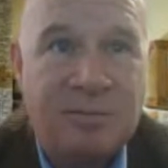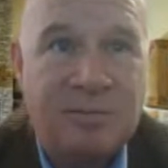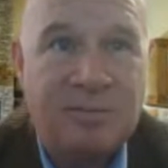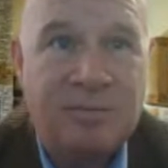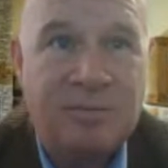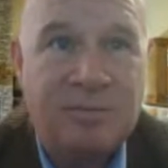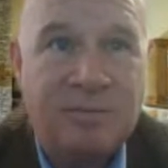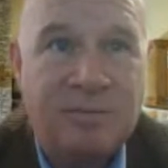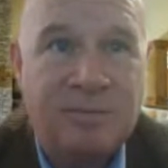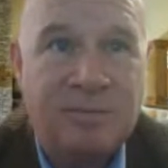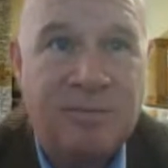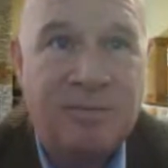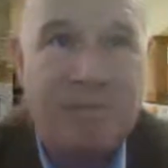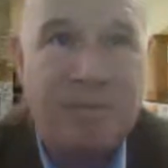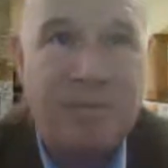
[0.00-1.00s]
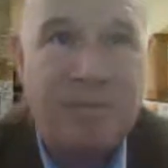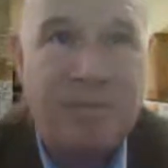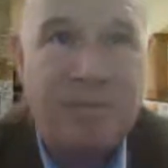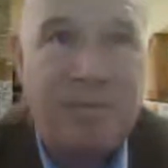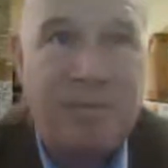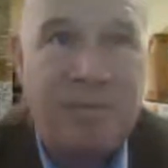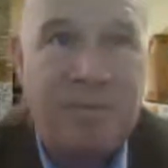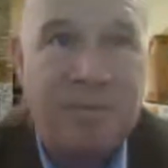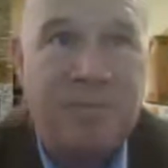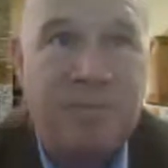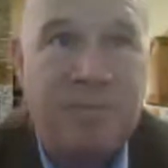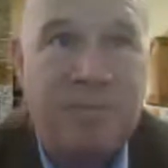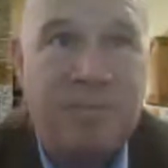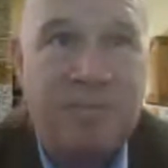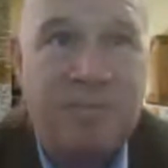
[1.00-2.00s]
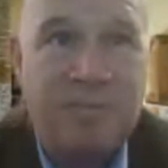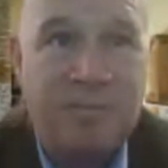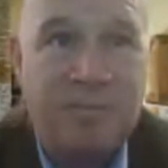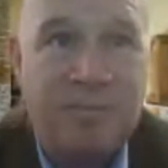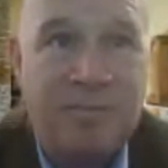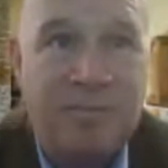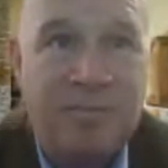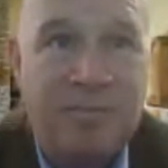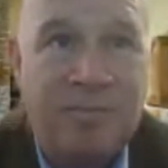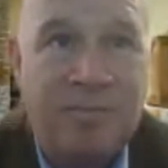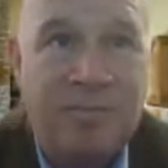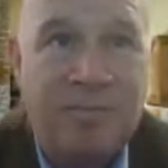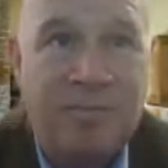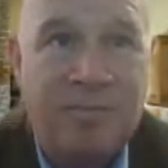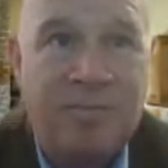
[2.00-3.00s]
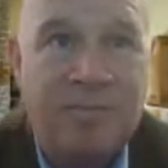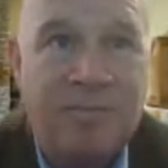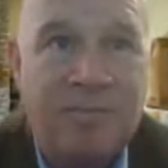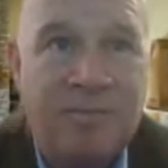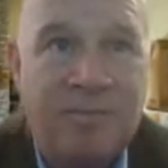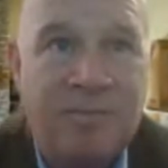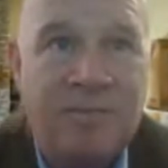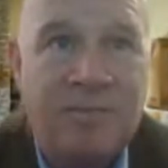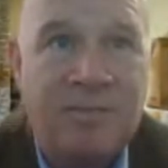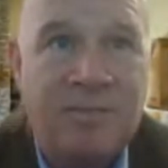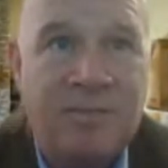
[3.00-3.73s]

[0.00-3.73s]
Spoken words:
This person isn't speaking.